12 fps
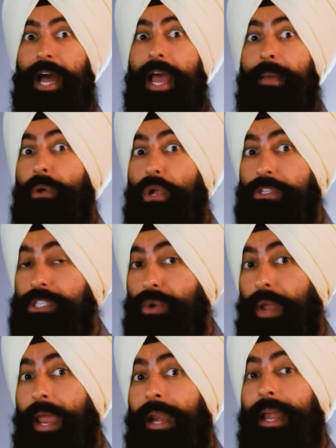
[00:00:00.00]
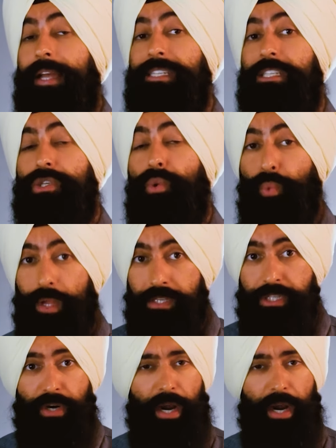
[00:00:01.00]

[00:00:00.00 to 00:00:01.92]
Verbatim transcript: I am also a licensed realtor.